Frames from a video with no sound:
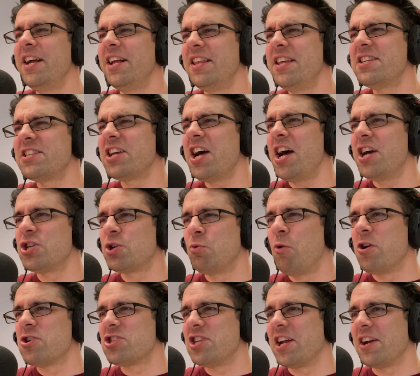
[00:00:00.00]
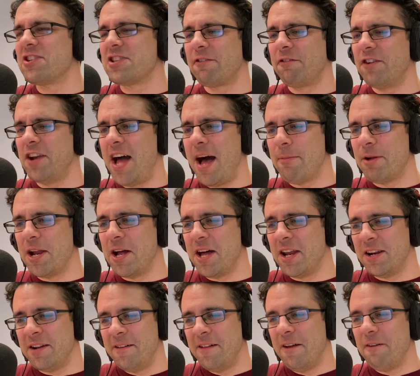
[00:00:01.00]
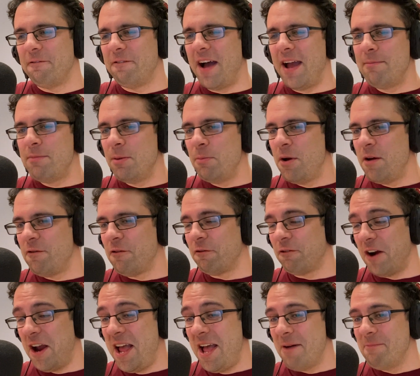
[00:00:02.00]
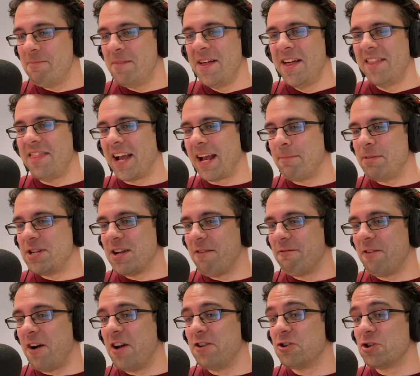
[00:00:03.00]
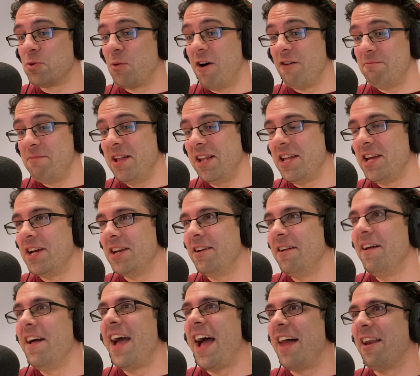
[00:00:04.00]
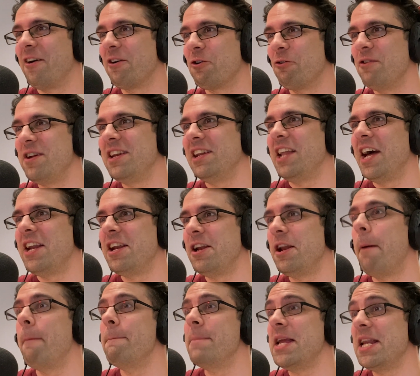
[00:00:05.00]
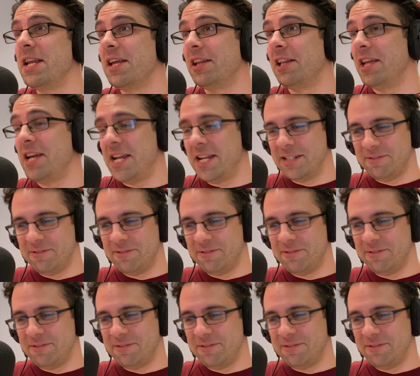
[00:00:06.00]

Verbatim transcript: "This guy Schwarzenegger's a phenomenon. Find me a movie for him that can be done for under 12 million and I'll green light it immediately."